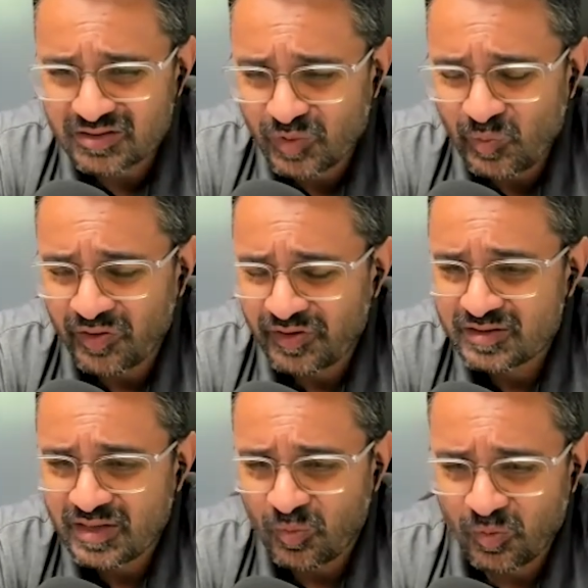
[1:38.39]
We want things
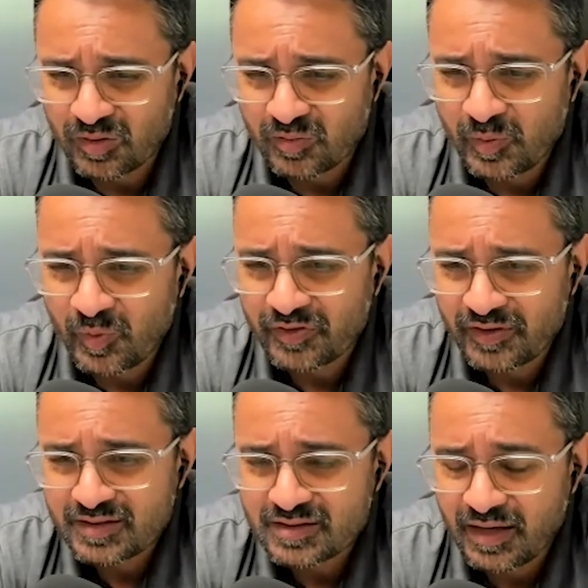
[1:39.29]
that work. We want
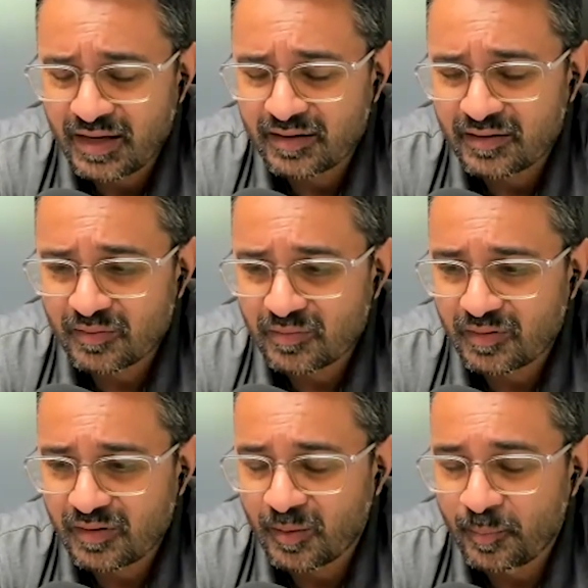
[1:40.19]
things that
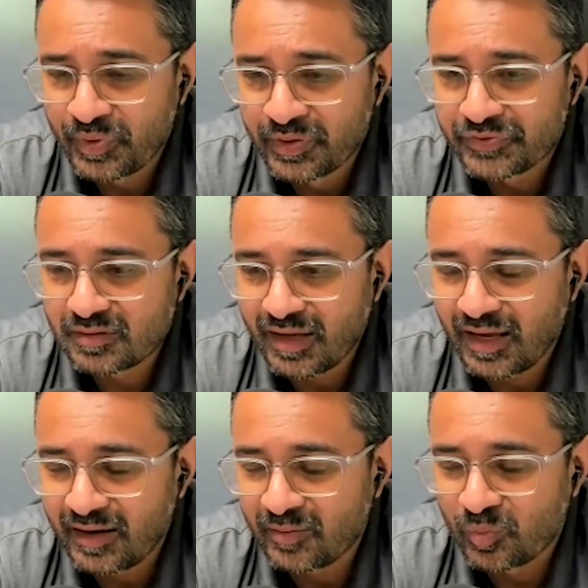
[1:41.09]
are built,
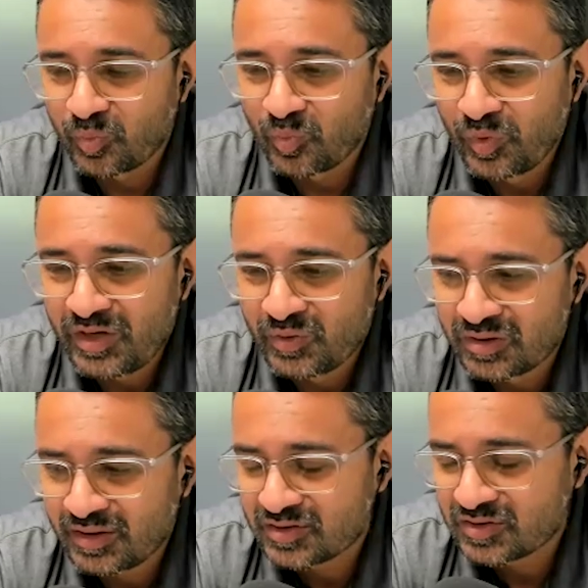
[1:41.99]
and we do
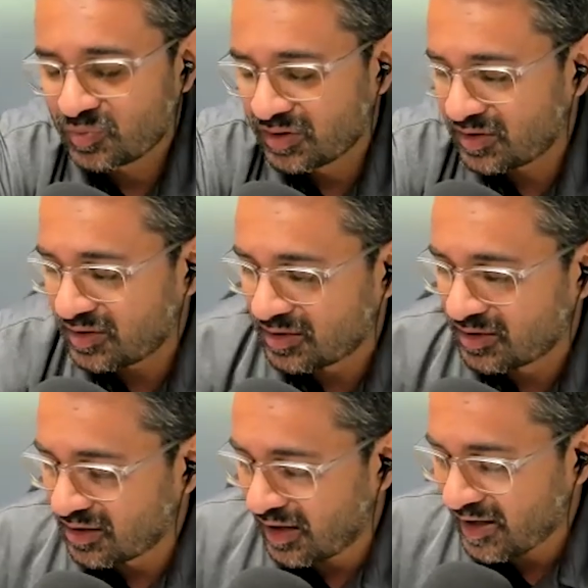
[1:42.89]
things with
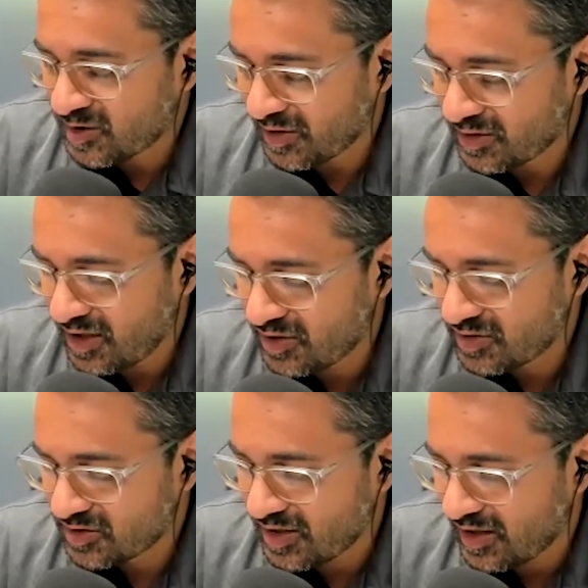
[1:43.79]
the
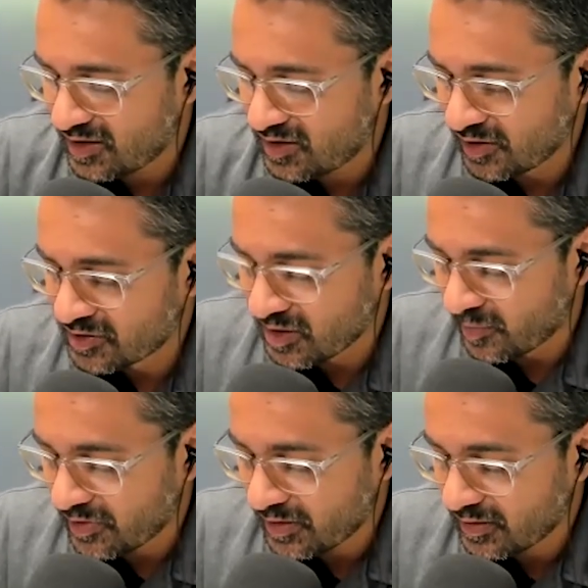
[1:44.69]
expectations that it does
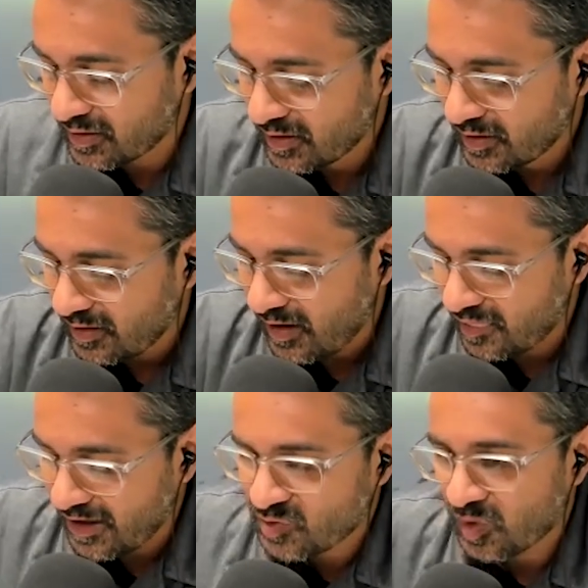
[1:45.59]
something. And
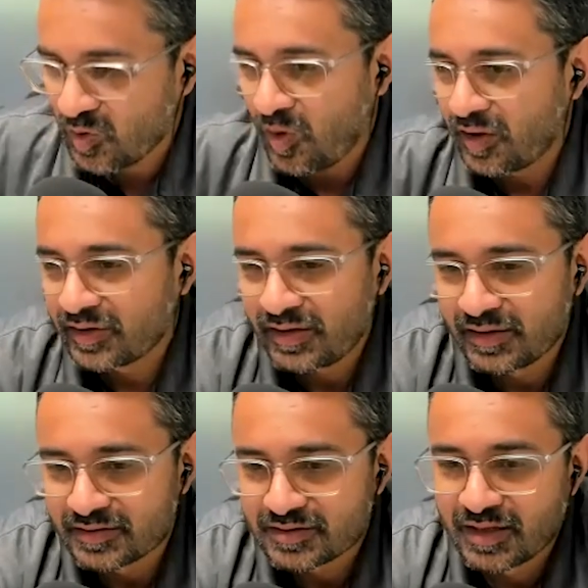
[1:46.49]
that's where quality
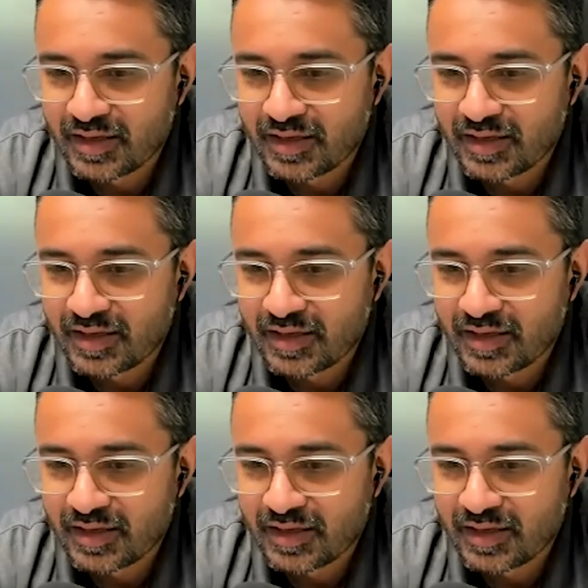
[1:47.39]
is.